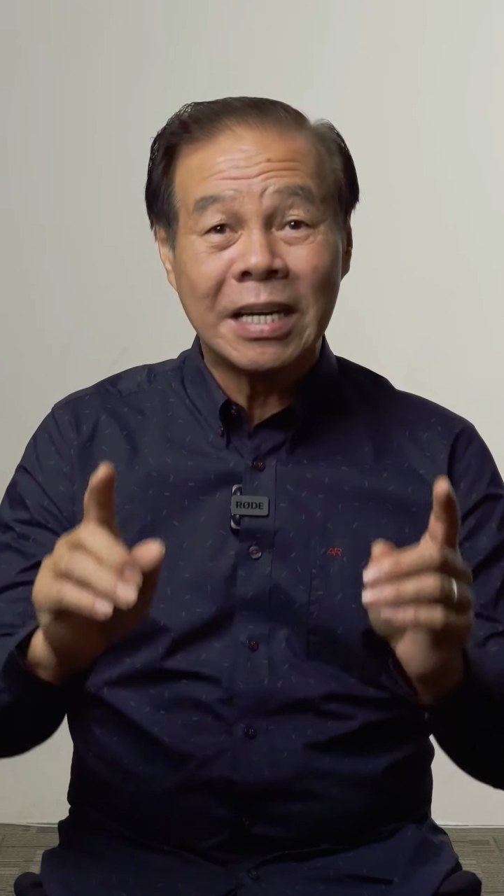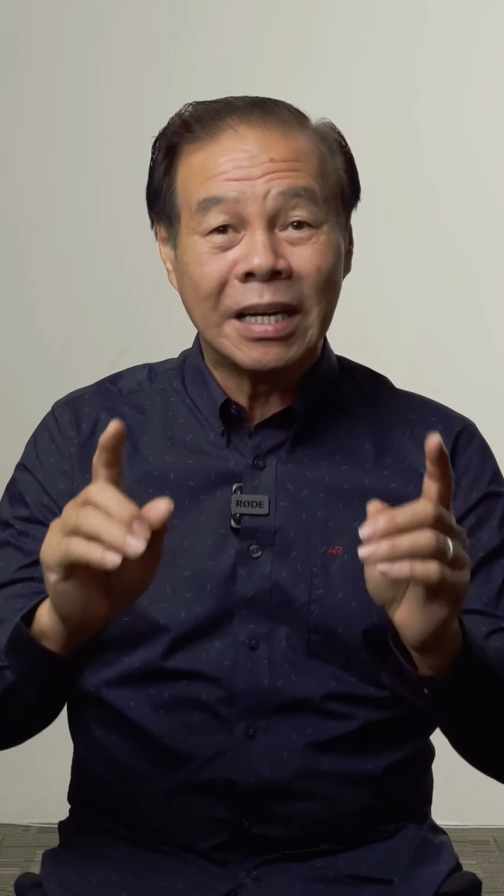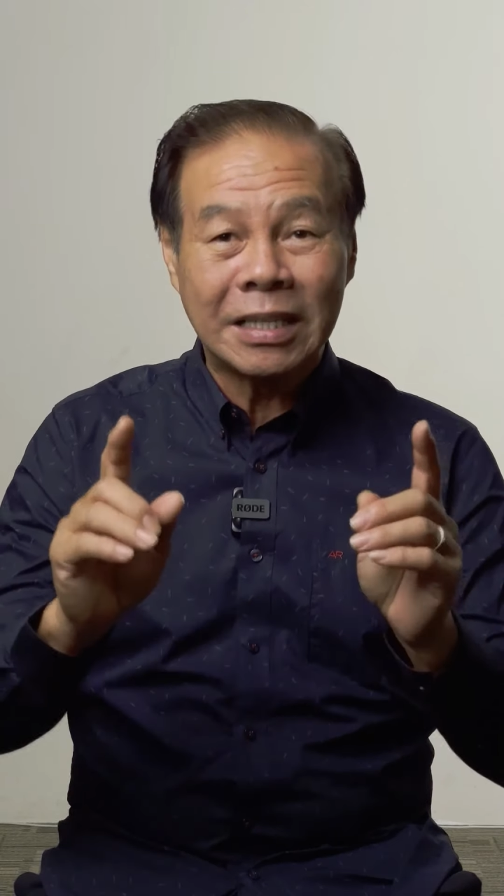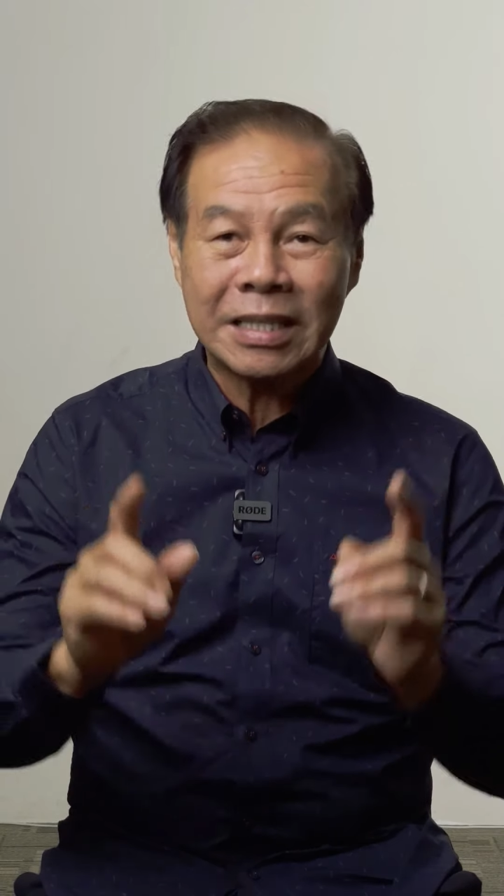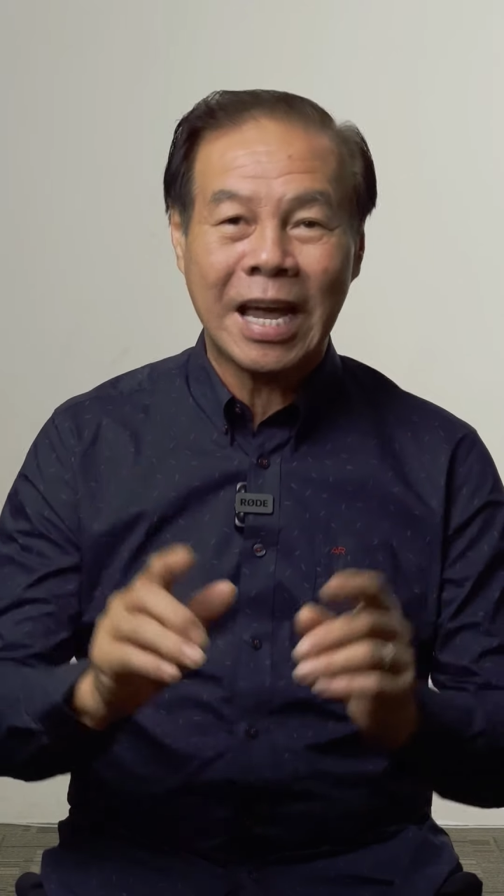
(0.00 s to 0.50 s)

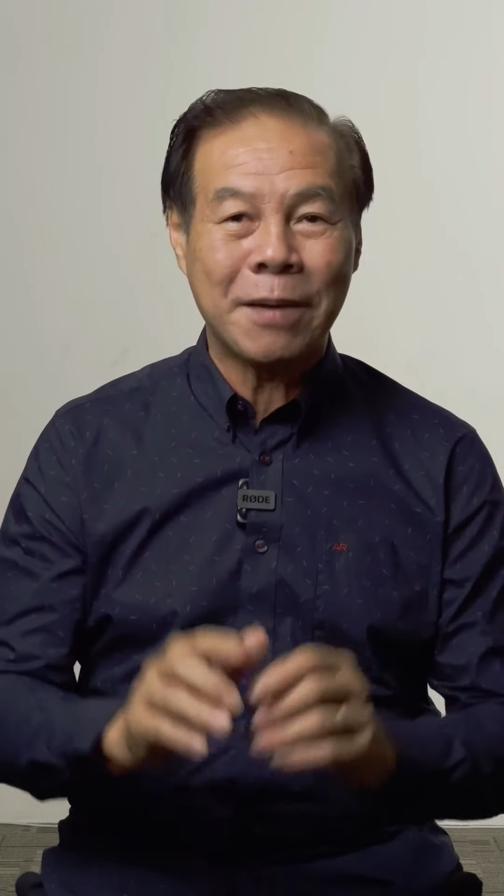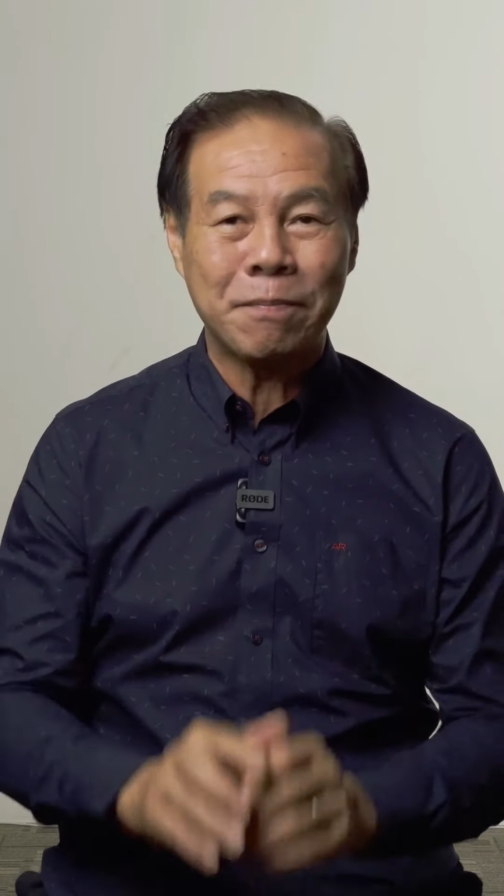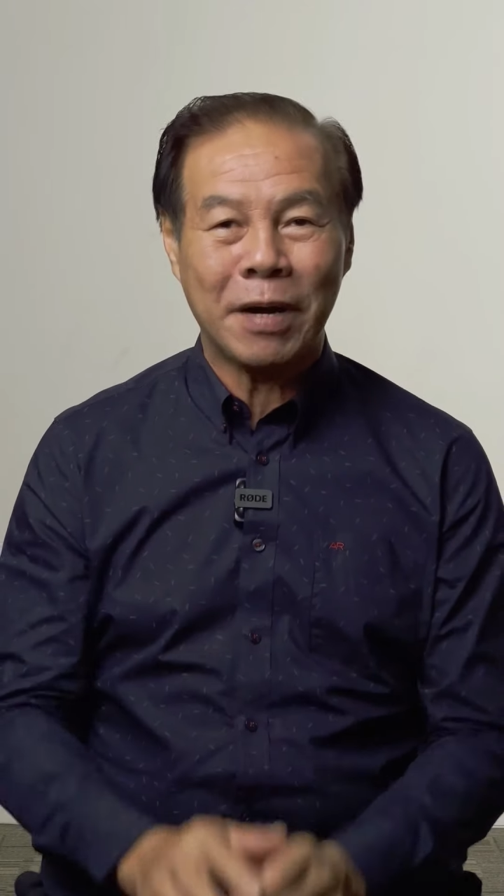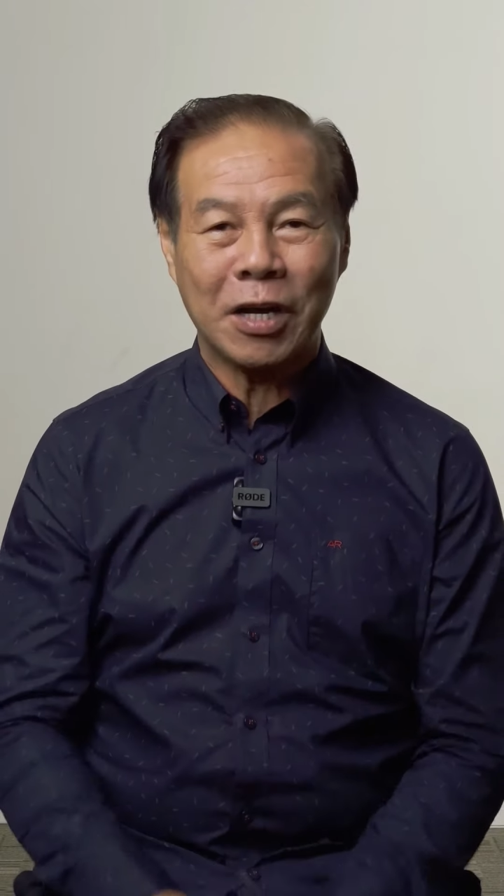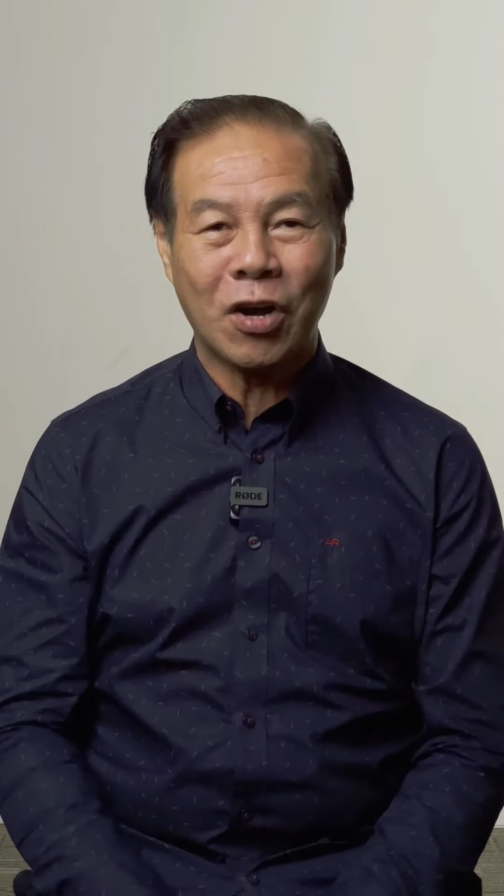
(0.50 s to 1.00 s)

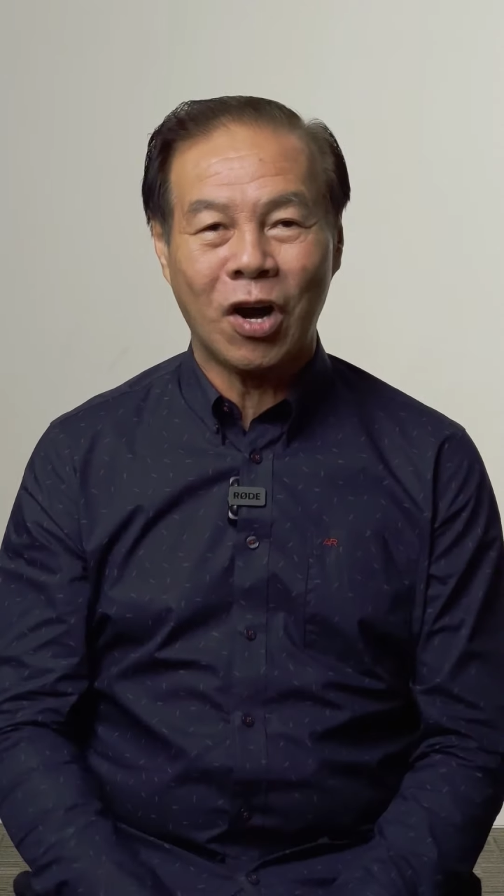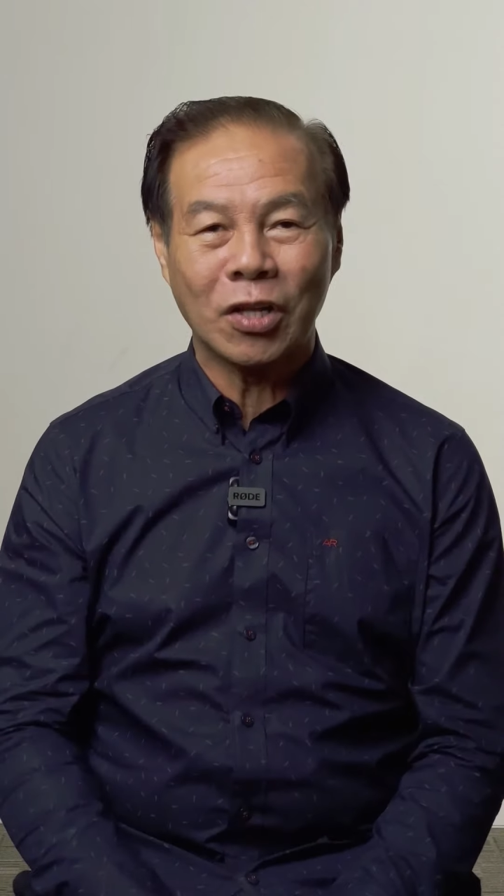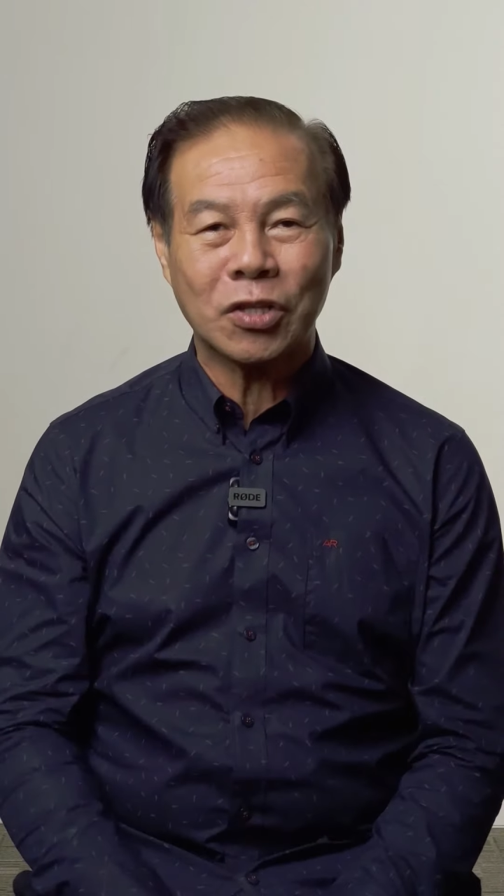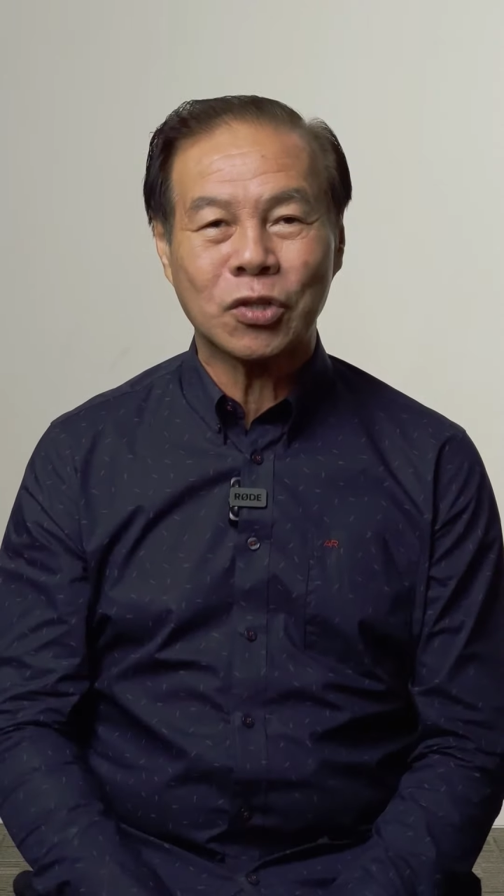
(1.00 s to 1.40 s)
attempt by God